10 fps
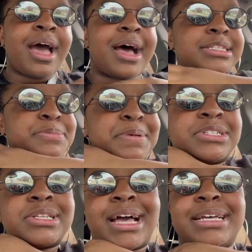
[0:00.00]
I
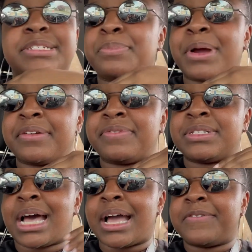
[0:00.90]
specialize in product
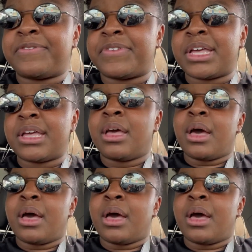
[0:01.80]
photography.